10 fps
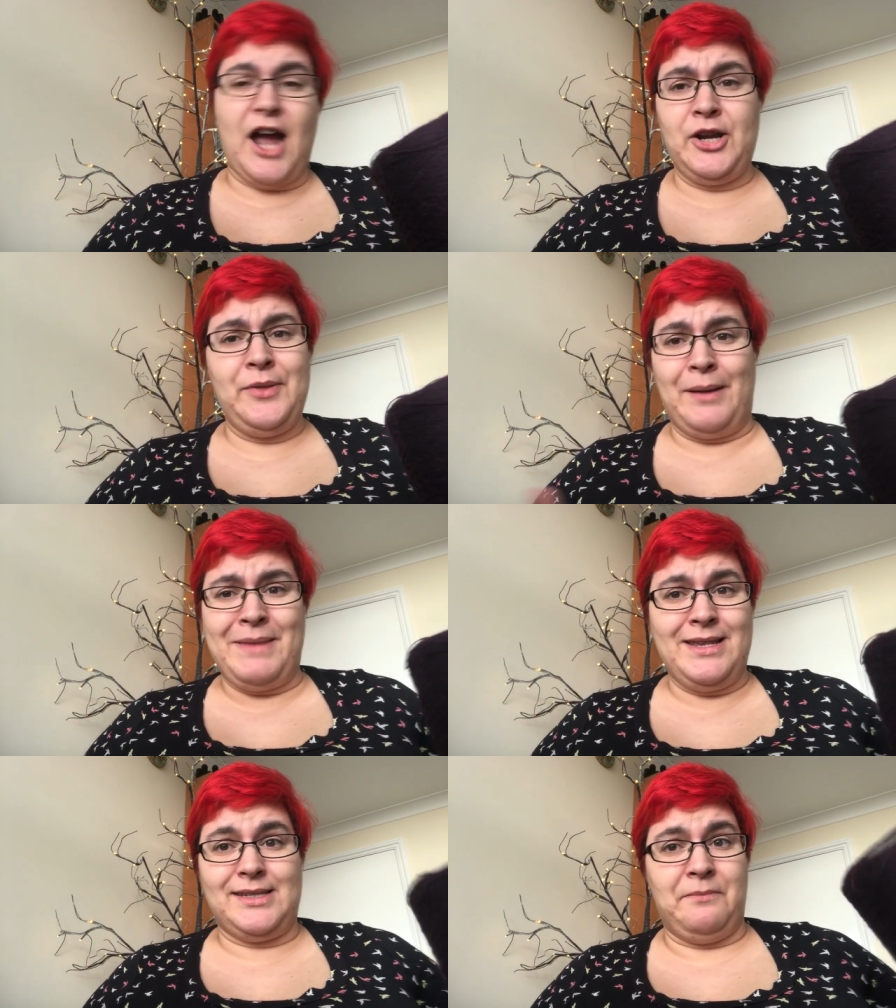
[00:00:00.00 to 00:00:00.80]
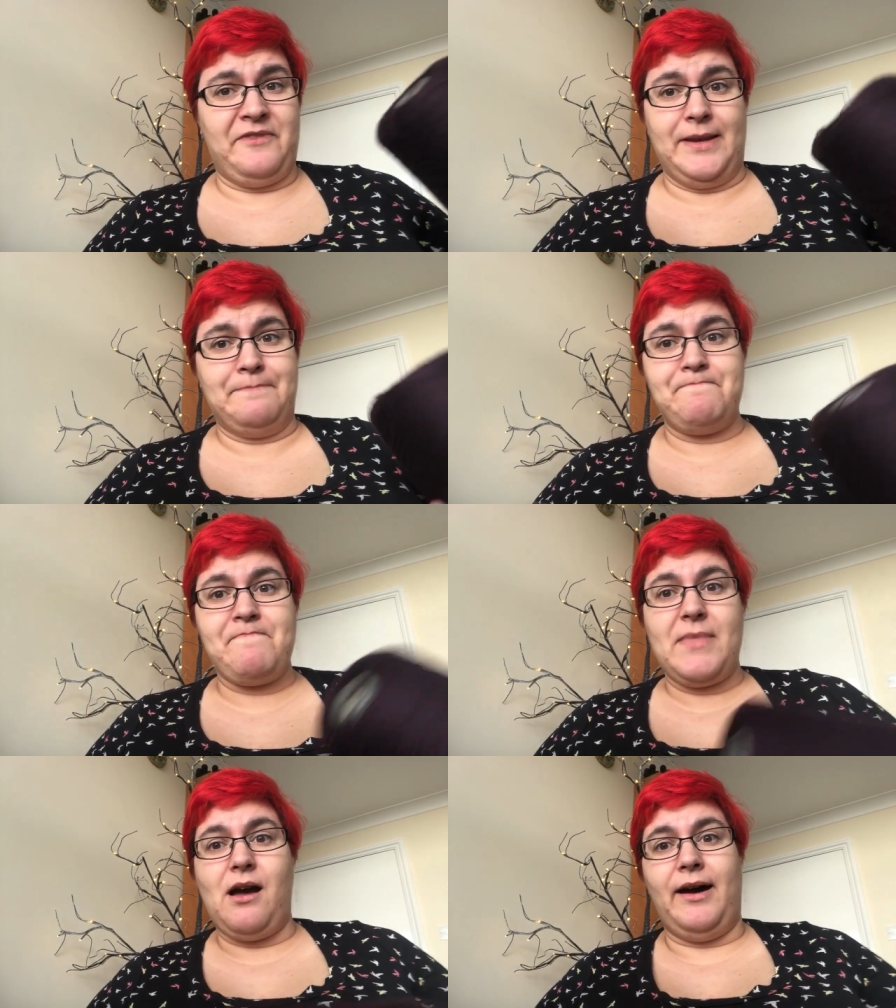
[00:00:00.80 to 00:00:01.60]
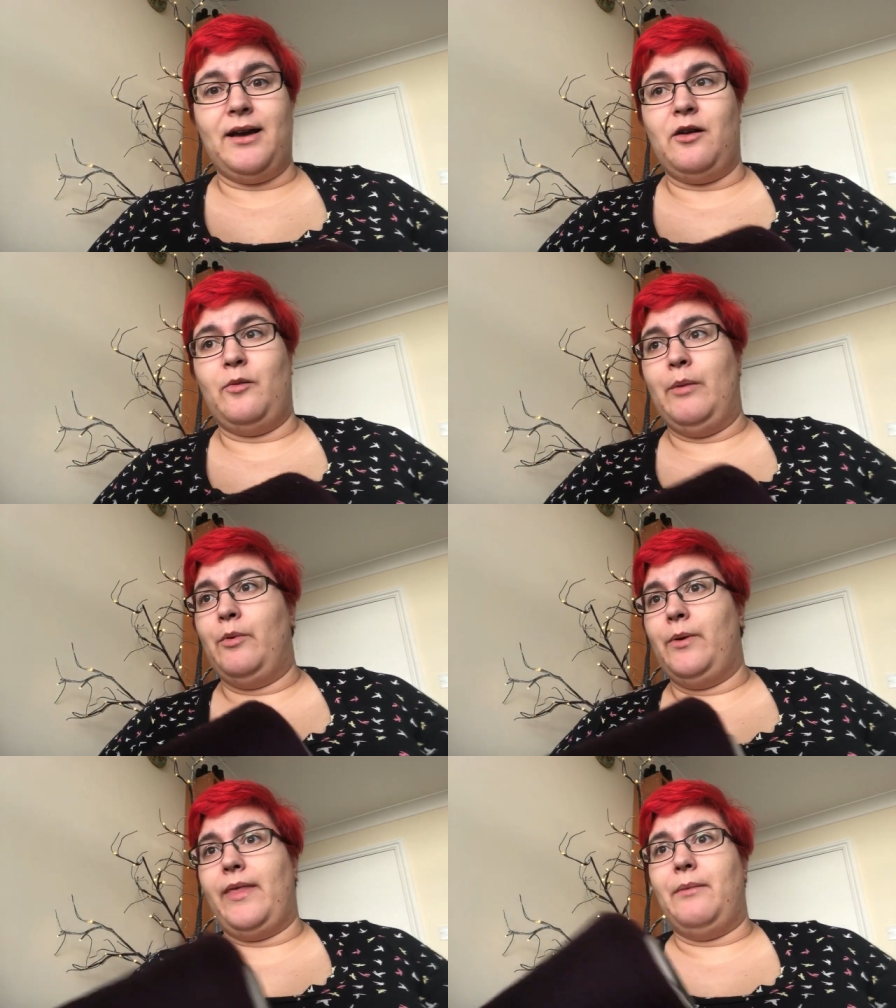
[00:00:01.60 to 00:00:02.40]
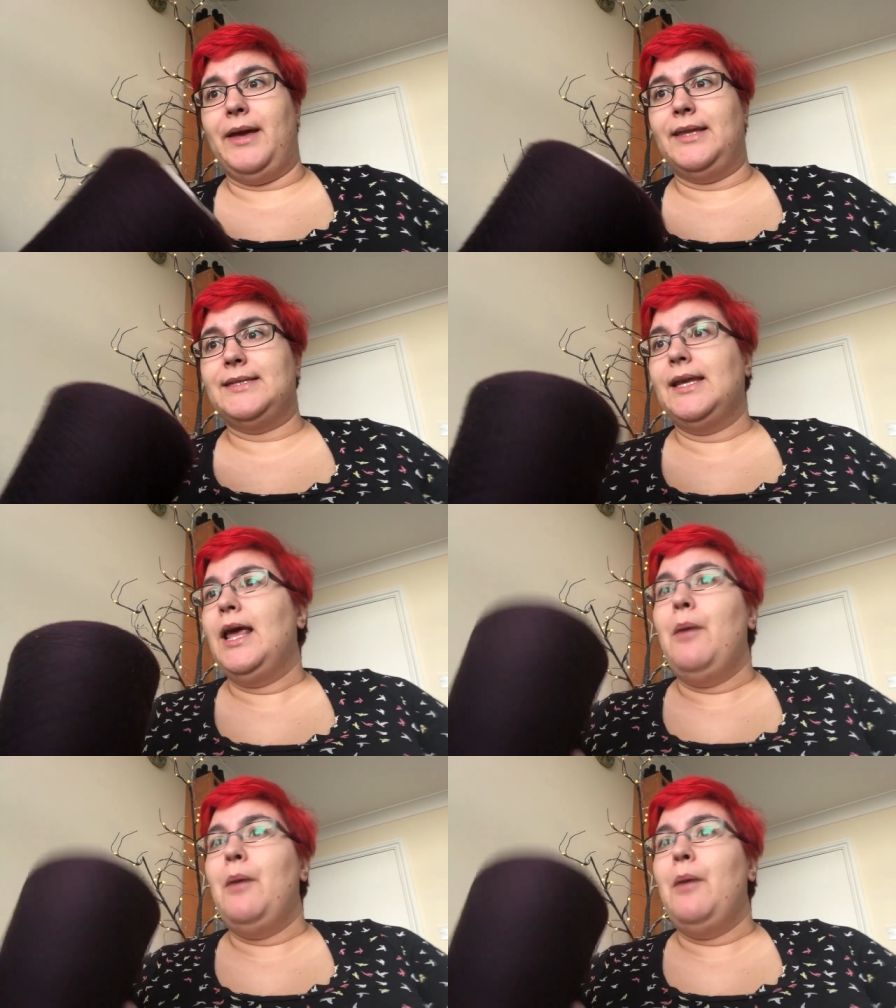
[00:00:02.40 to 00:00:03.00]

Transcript: I know that means something. I can't remember what that means.